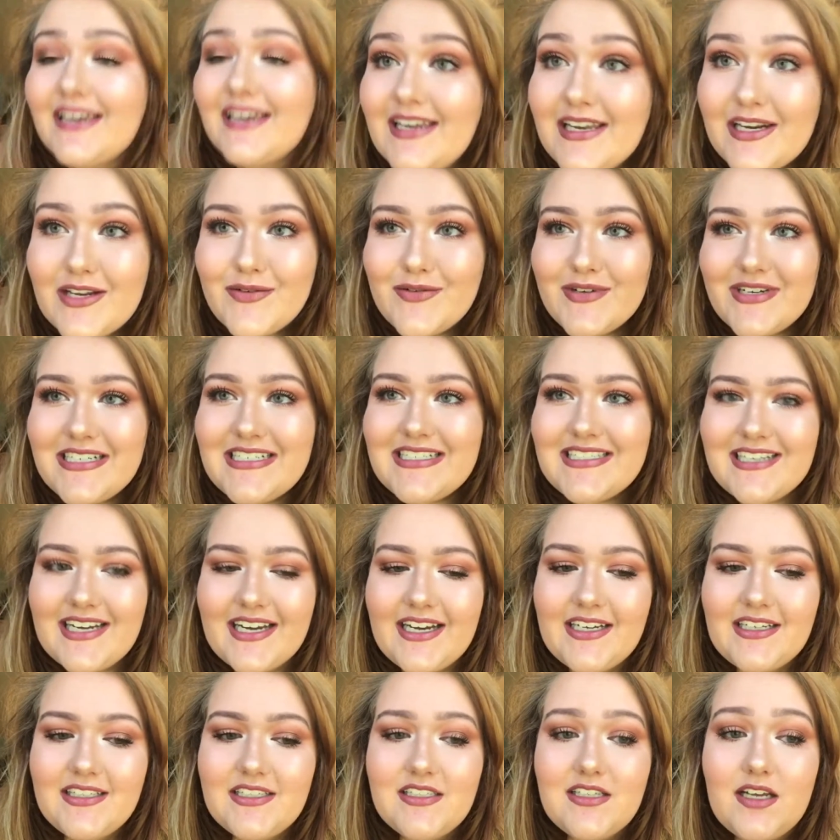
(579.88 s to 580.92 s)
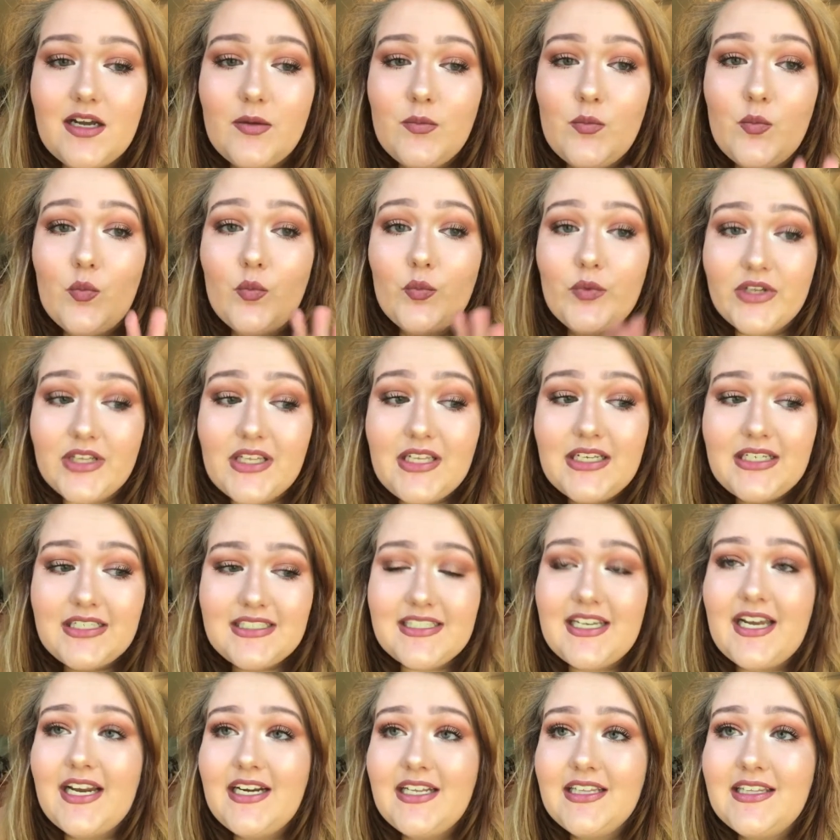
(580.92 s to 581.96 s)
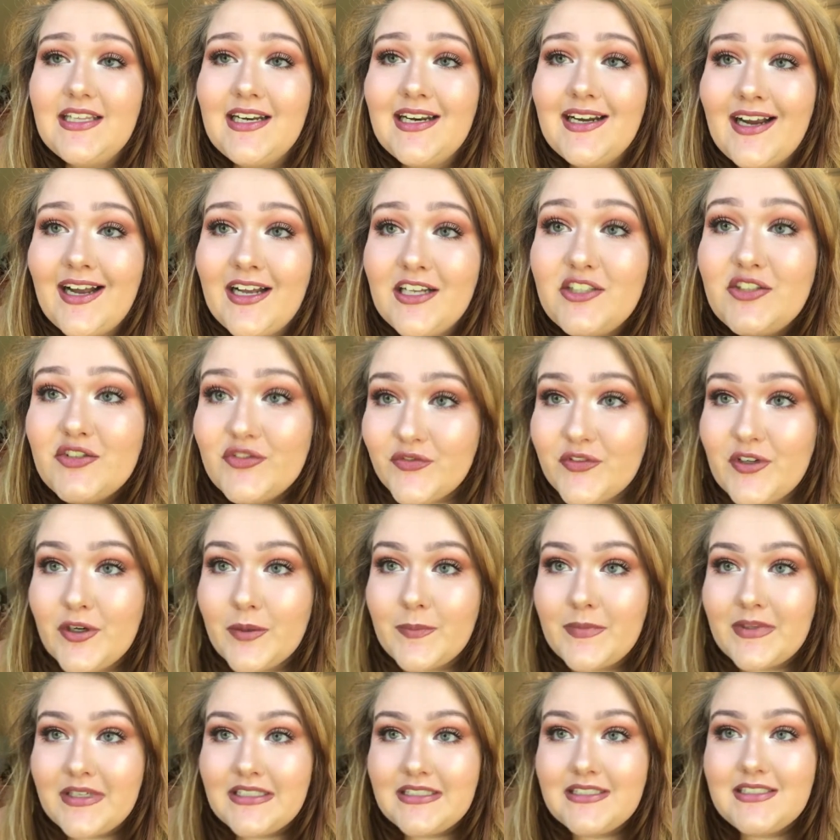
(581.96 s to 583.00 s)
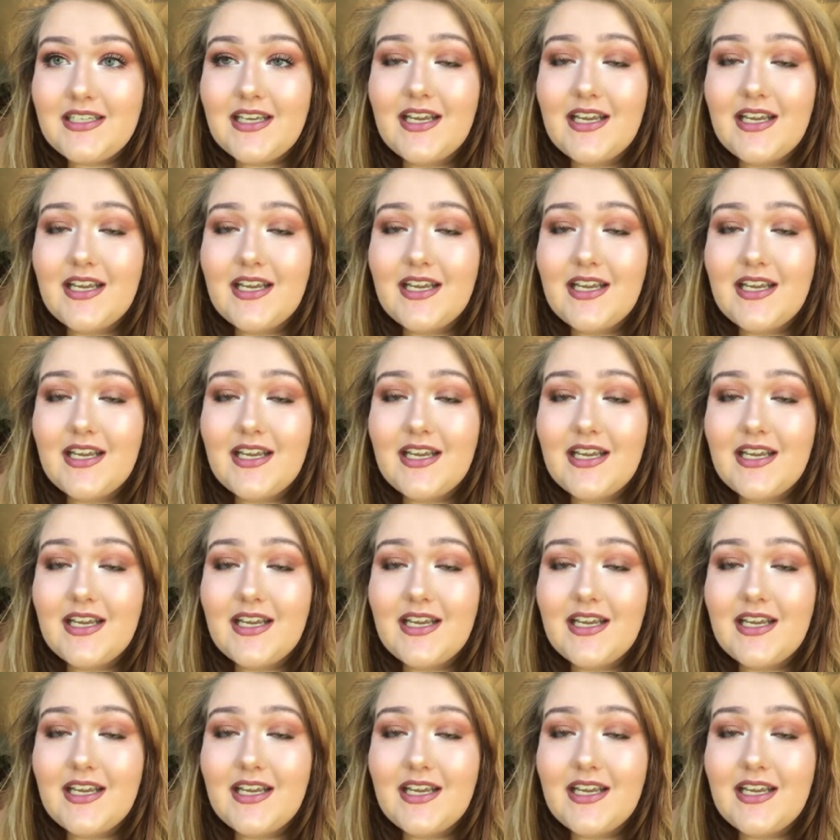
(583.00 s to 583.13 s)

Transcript: Anyways, guys, I'm really excited that I got to film this,